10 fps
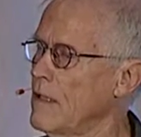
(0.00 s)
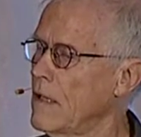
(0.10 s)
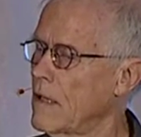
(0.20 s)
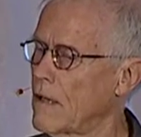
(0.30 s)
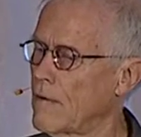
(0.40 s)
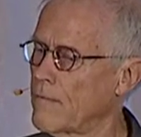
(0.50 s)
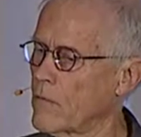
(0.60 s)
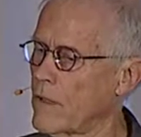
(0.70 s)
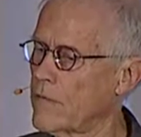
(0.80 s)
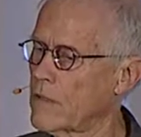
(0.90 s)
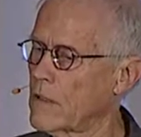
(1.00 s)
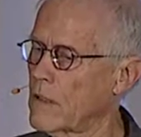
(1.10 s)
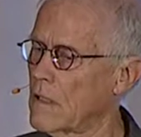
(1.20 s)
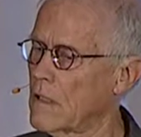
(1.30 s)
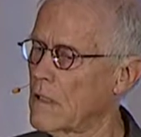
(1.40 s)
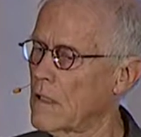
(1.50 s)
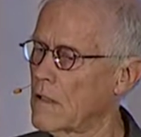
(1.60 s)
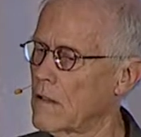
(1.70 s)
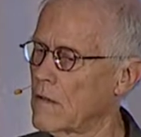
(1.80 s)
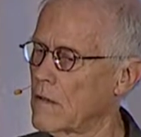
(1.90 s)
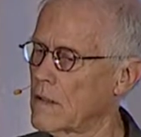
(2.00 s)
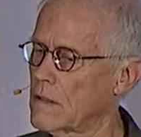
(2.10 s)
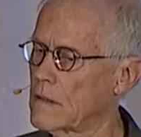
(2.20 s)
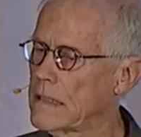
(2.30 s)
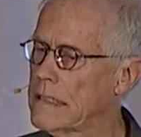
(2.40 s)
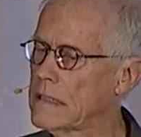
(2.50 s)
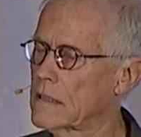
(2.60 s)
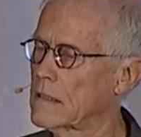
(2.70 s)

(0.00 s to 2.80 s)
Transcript: Um, we have a, a, a, the dena,